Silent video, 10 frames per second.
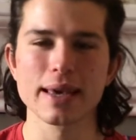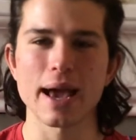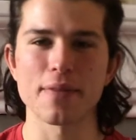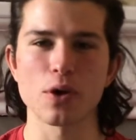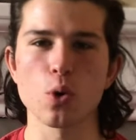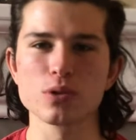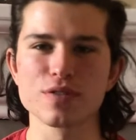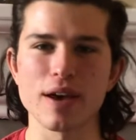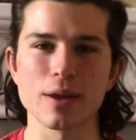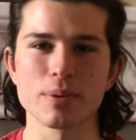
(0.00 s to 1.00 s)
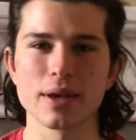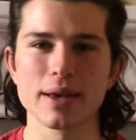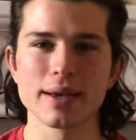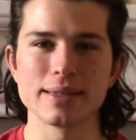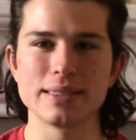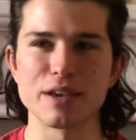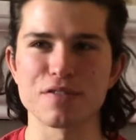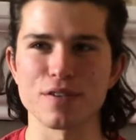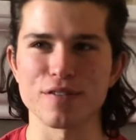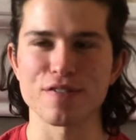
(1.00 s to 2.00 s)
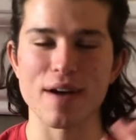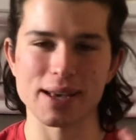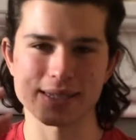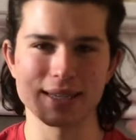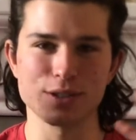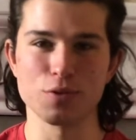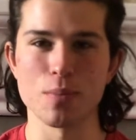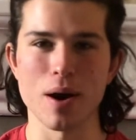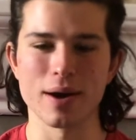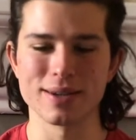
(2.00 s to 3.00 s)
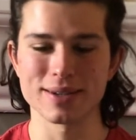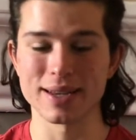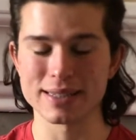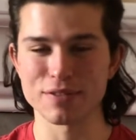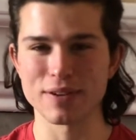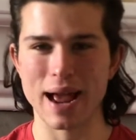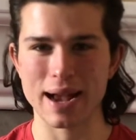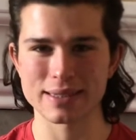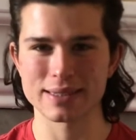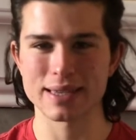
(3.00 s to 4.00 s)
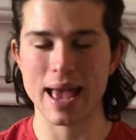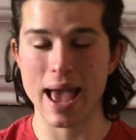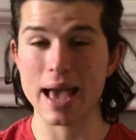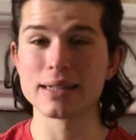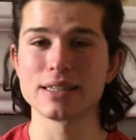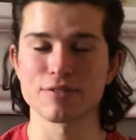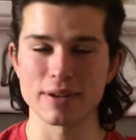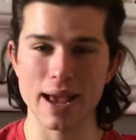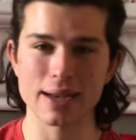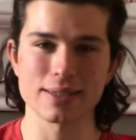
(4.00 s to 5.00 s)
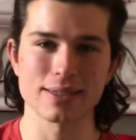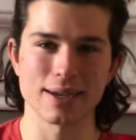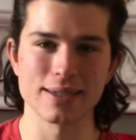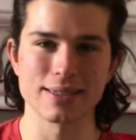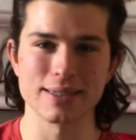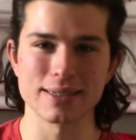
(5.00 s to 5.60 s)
And they all develop different facets of your mind, like different exercise